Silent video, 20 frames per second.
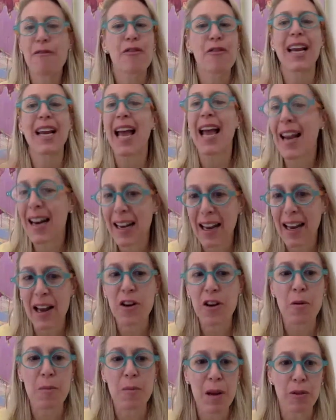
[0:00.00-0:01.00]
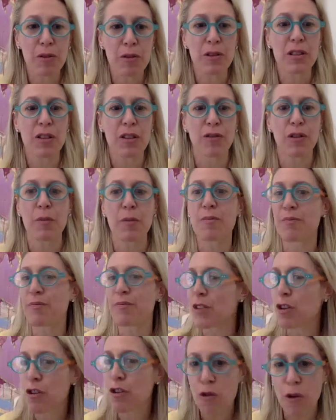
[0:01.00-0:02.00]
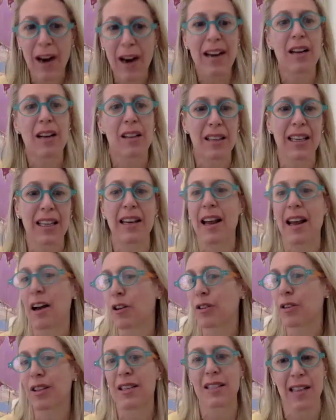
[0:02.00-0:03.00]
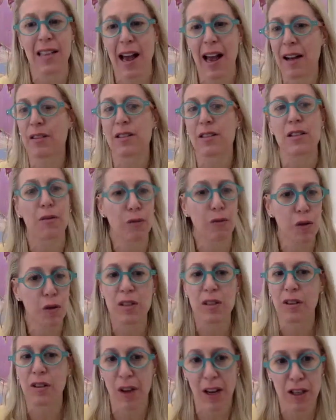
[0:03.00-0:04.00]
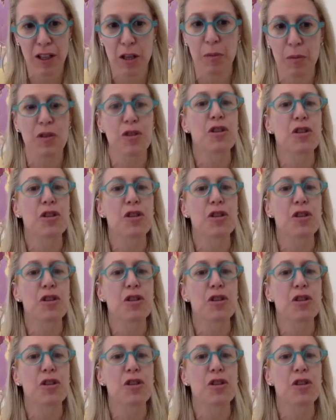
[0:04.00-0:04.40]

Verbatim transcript: forget it. Get your minerals from great, clean, healthy salads and fruits and vegetables.